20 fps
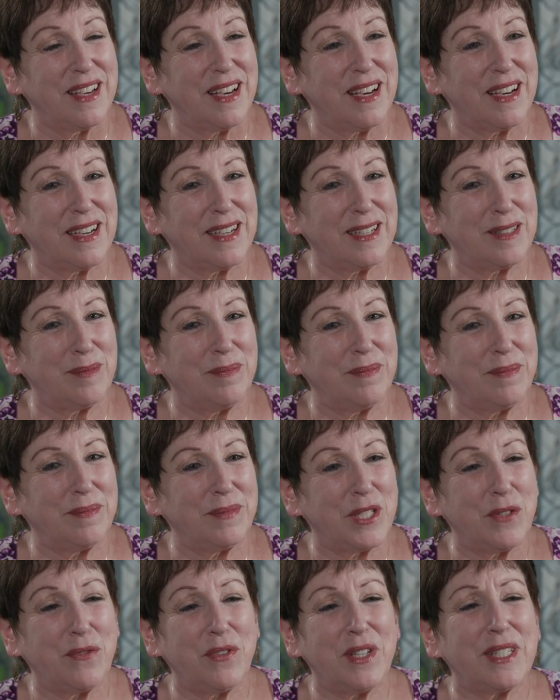um,
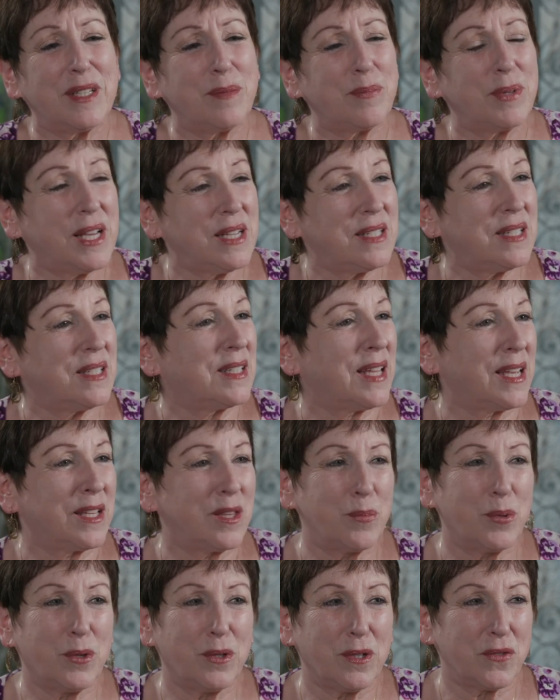to visit places like
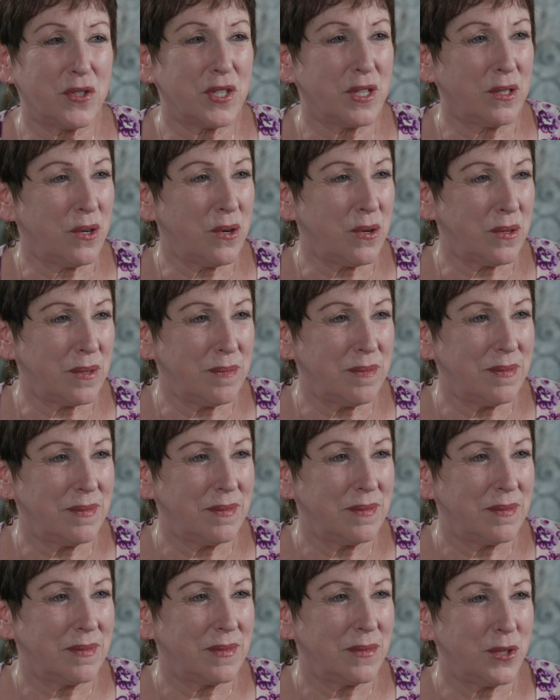the Pool of Siloam,
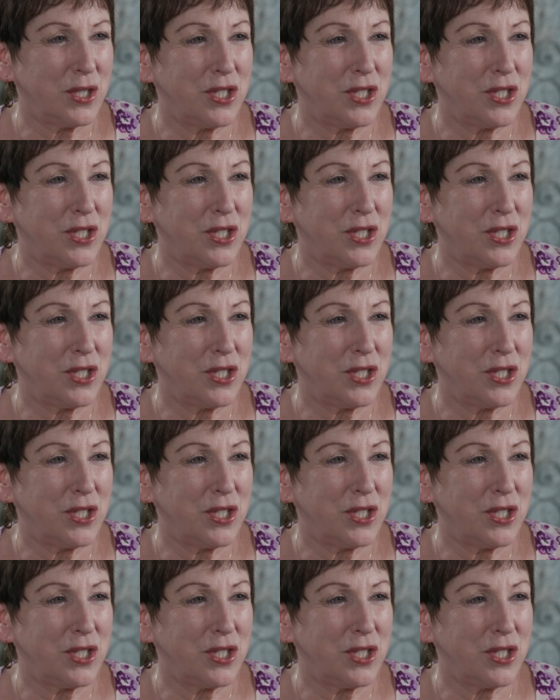mm-hmm.